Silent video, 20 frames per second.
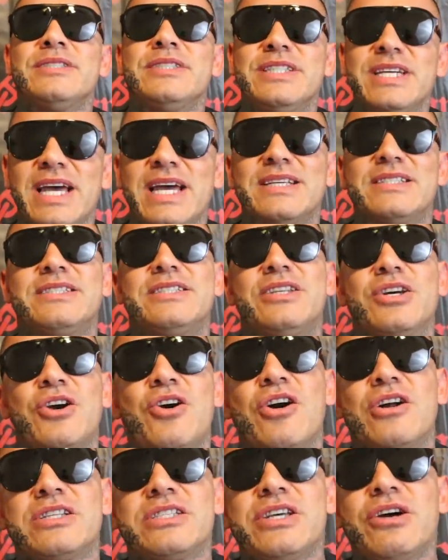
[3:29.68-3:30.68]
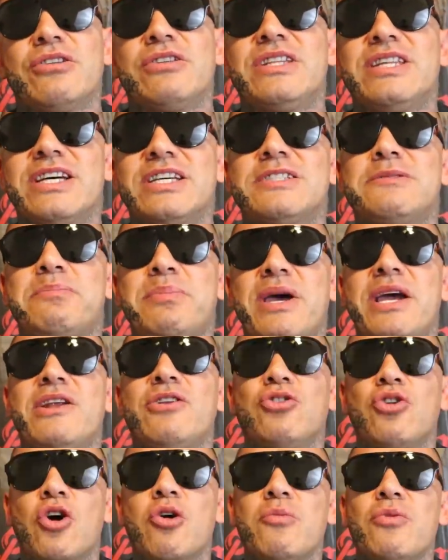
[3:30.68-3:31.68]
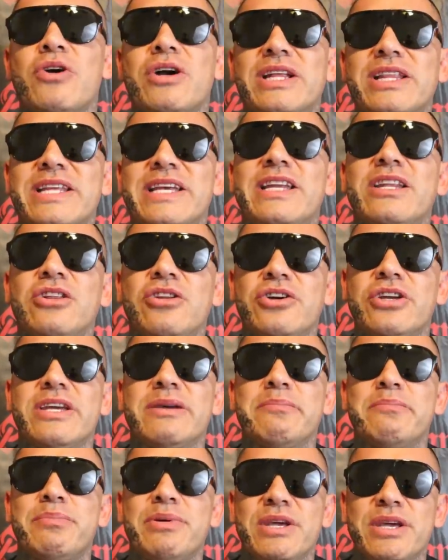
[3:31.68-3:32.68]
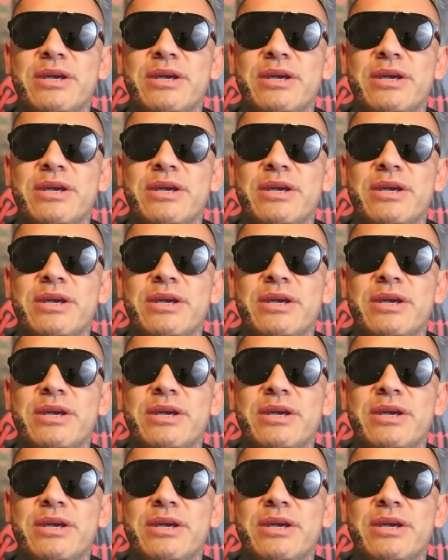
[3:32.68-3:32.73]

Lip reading: yes, the cartel does pay normal, clean-looking